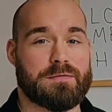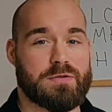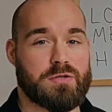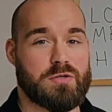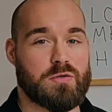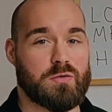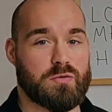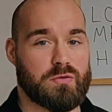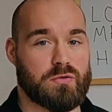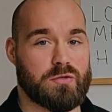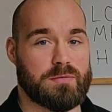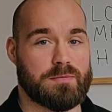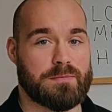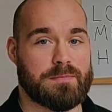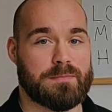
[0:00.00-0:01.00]
to use.
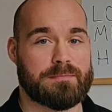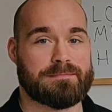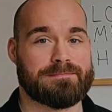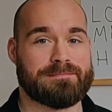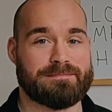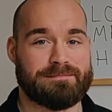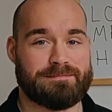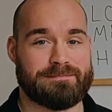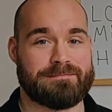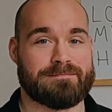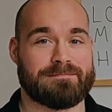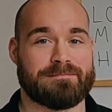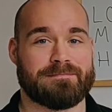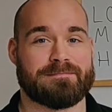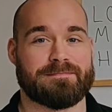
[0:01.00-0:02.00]

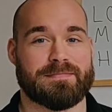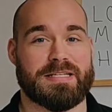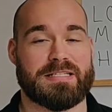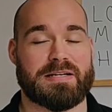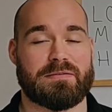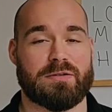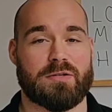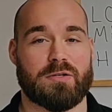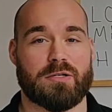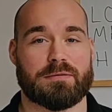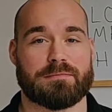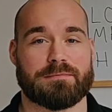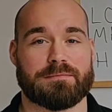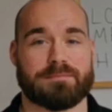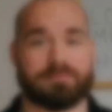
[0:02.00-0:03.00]
Let's have a look.